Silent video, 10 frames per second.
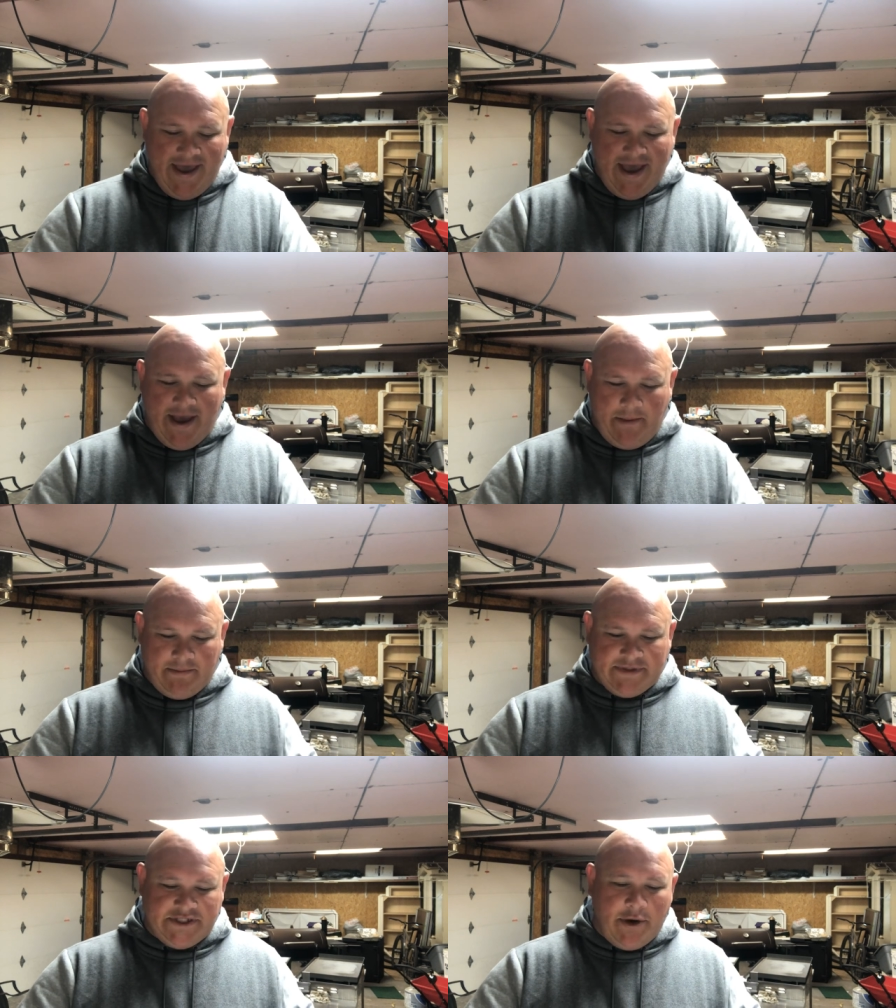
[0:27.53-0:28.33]
Um,
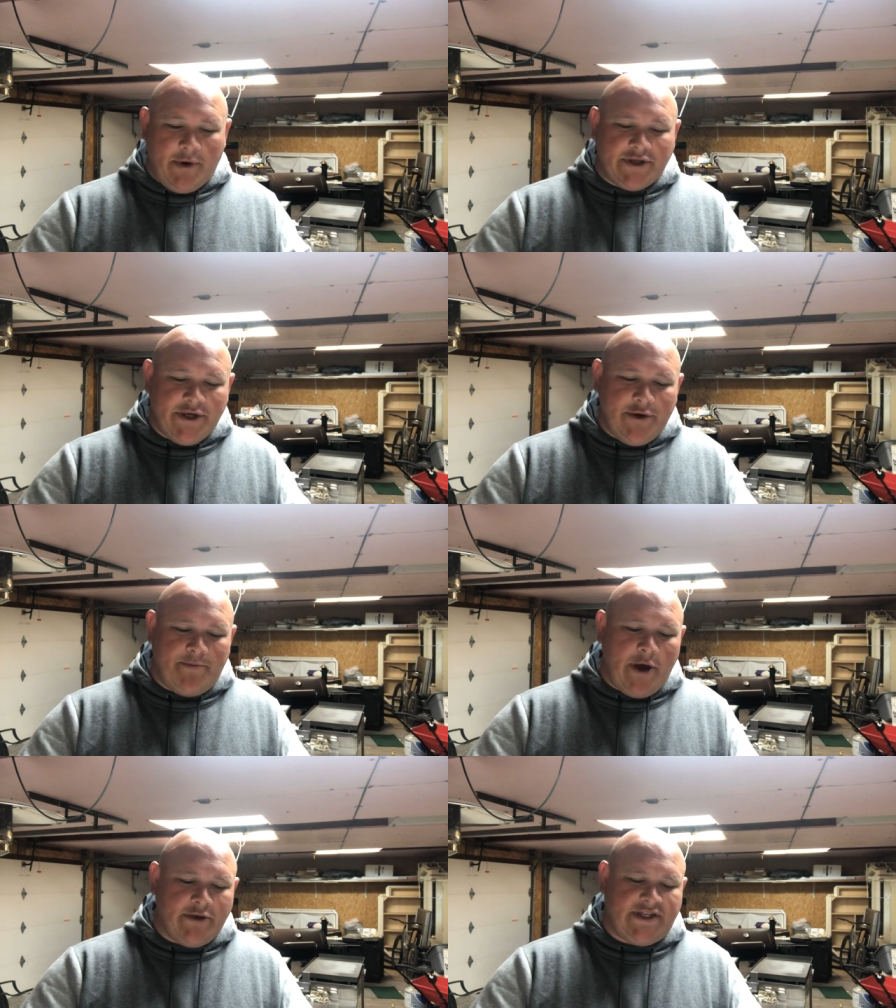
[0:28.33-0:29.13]
so we'll do
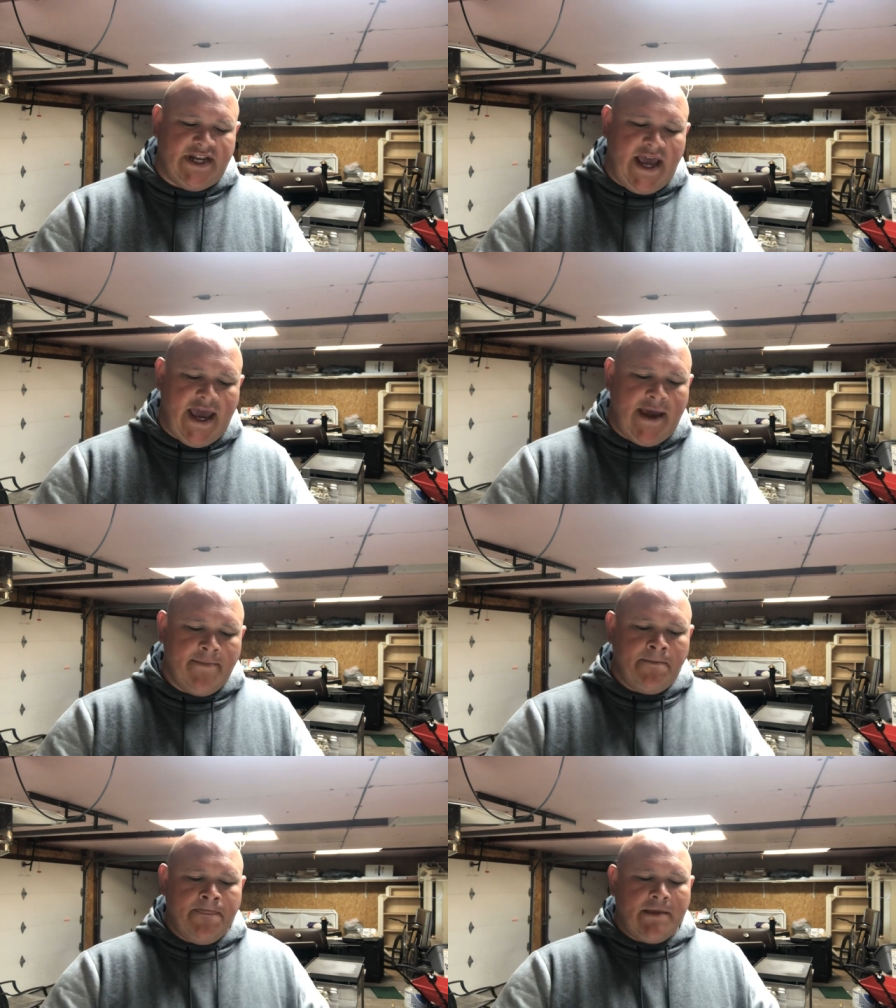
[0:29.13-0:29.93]
both today.
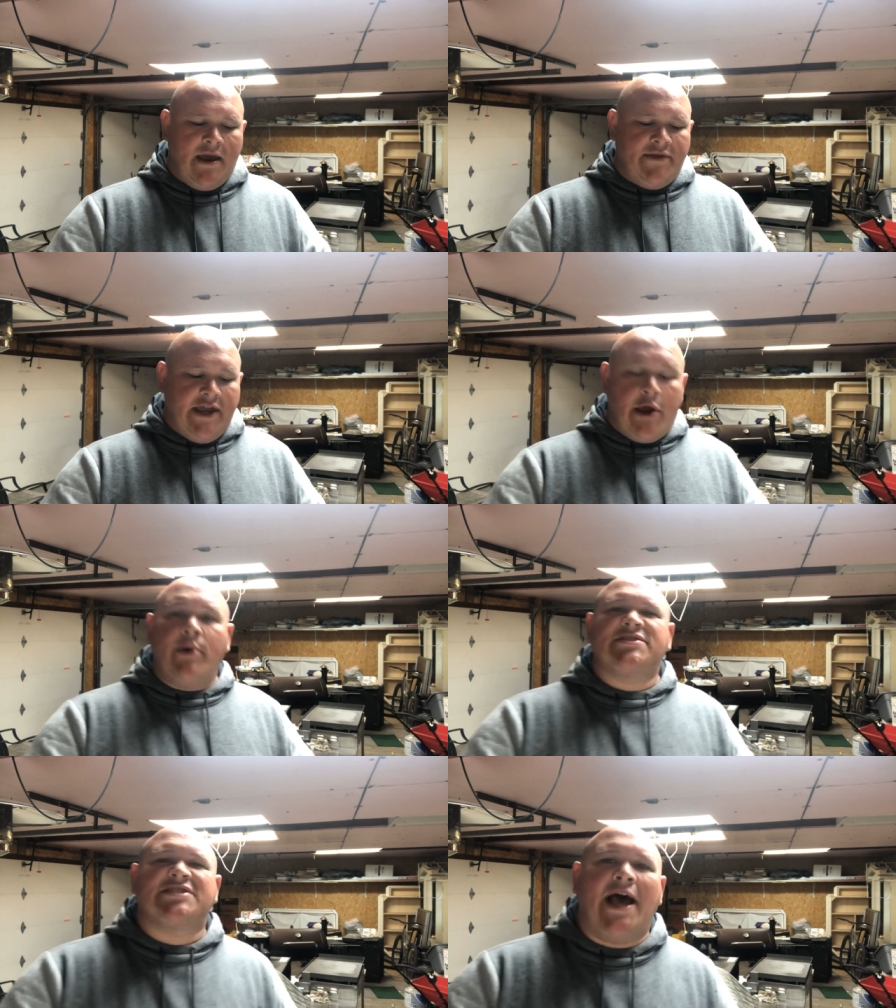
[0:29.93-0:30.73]
They
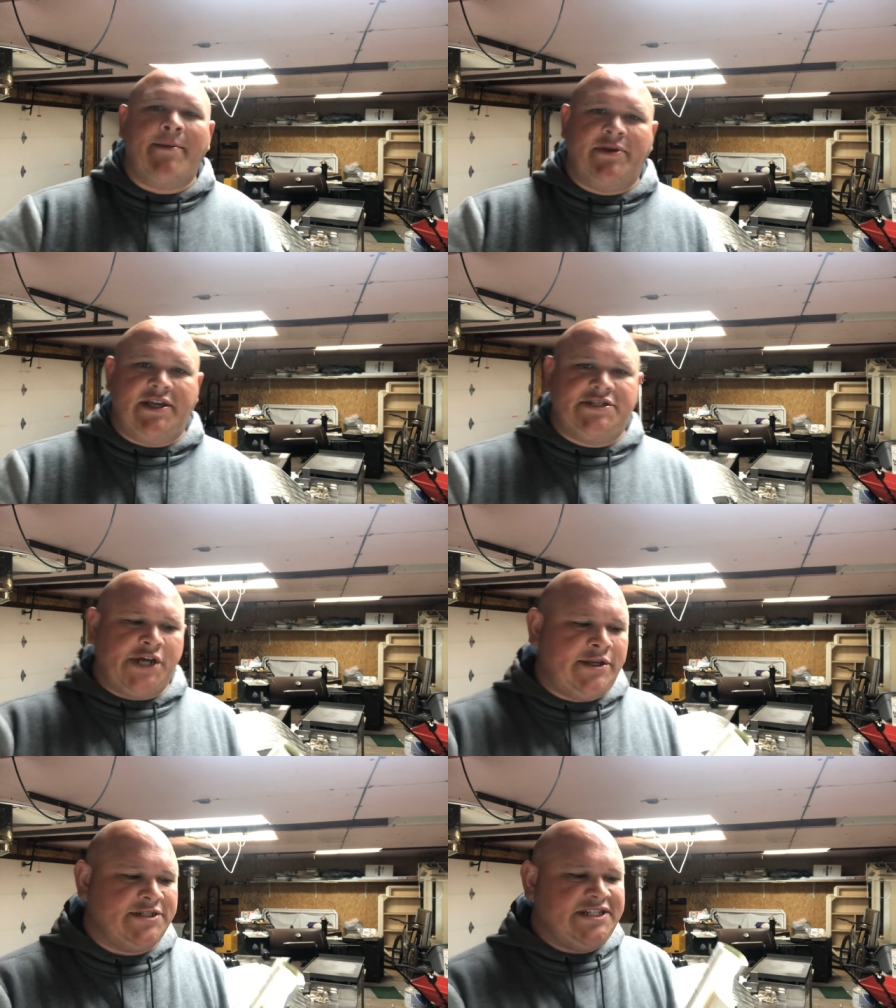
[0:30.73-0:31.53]
coincide with each
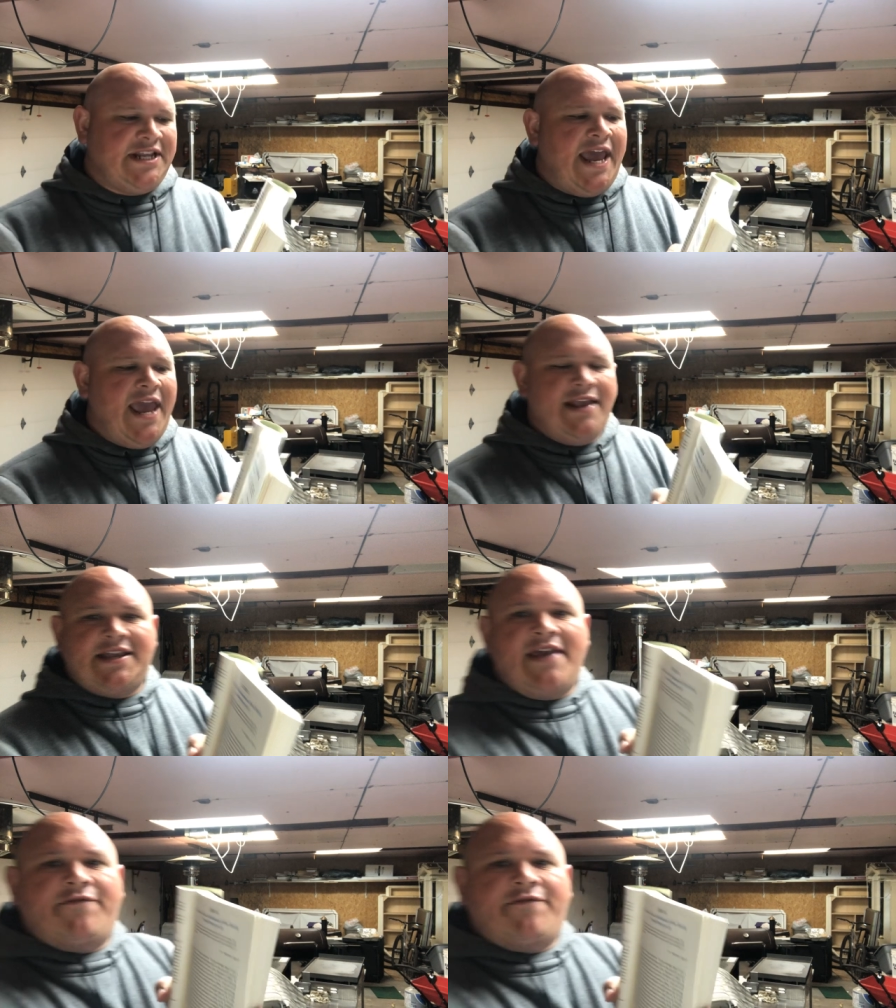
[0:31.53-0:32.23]
other today, day